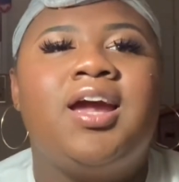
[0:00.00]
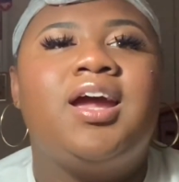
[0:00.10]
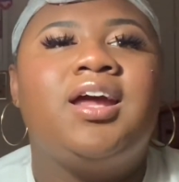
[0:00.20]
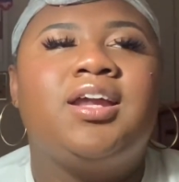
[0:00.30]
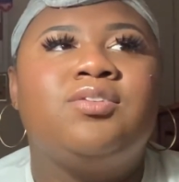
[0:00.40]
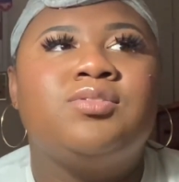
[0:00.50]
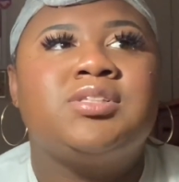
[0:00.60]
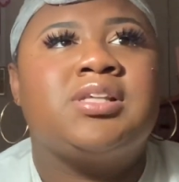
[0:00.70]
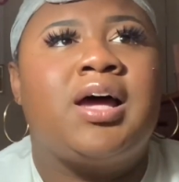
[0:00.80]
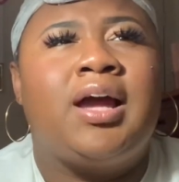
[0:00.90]
And he was
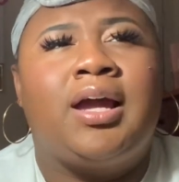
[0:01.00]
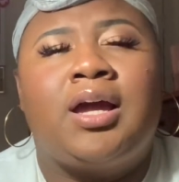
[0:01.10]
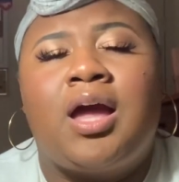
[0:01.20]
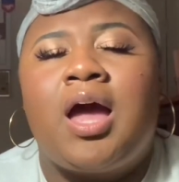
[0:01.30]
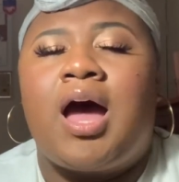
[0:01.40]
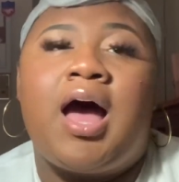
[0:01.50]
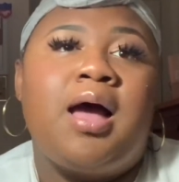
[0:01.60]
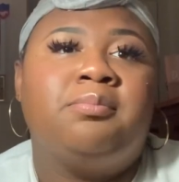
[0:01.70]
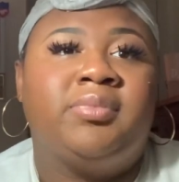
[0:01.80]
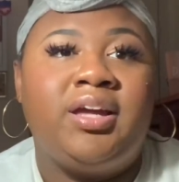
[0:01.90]
like,
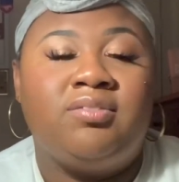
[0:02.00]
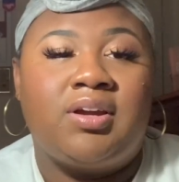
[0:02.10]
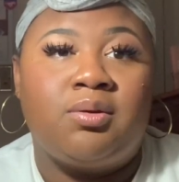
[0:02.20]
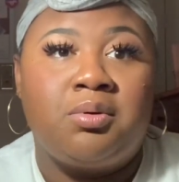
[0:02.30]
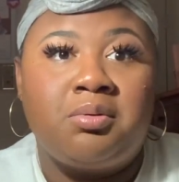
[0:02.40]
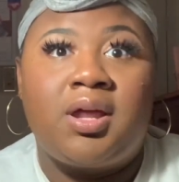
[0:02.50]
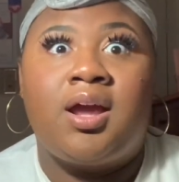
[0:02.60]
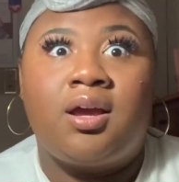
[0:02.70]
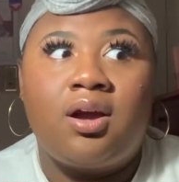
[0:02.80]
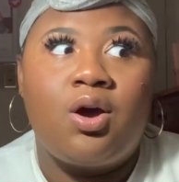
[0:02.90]
I'm leaving. And we were
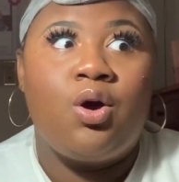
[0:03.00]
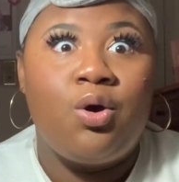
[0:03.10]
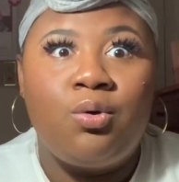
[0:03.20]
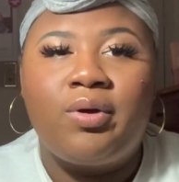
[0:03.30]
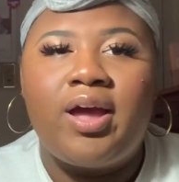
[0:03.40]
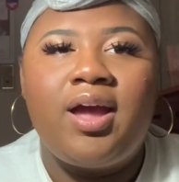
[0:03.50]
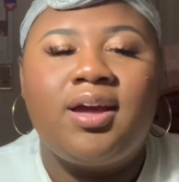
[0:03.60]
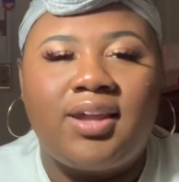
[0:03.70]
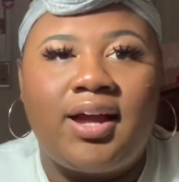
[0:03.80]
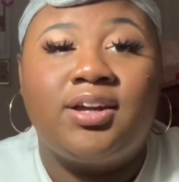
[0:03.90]
like, okay,
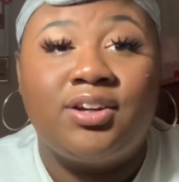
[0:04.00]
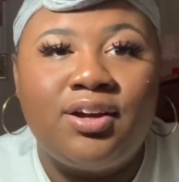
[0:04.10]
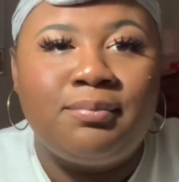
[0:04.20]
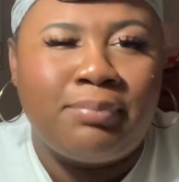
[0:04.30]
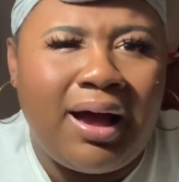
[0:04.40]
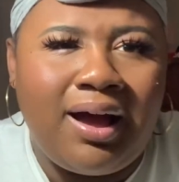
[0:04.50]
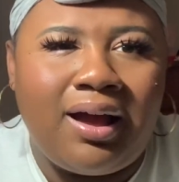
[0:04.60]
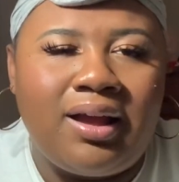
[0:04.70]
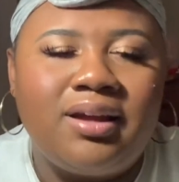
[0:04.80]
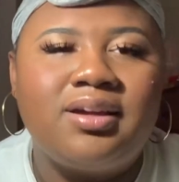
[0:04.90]
like,
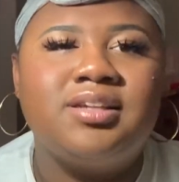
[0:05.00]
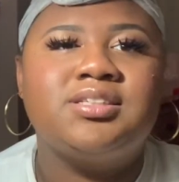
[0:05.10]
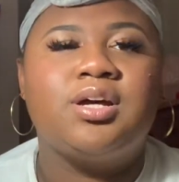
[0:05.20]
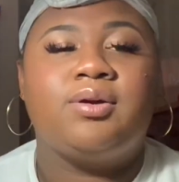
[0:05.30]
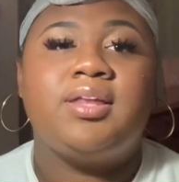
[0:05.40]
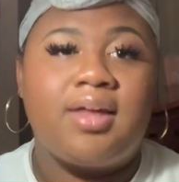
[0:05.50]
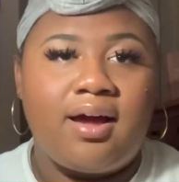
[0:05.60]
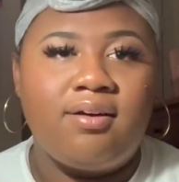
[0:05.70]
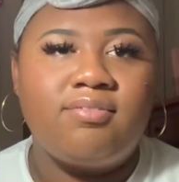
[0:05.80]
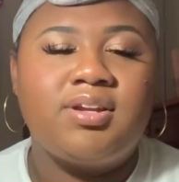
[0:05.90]
goodbye. And so he
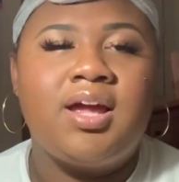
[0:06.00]
left.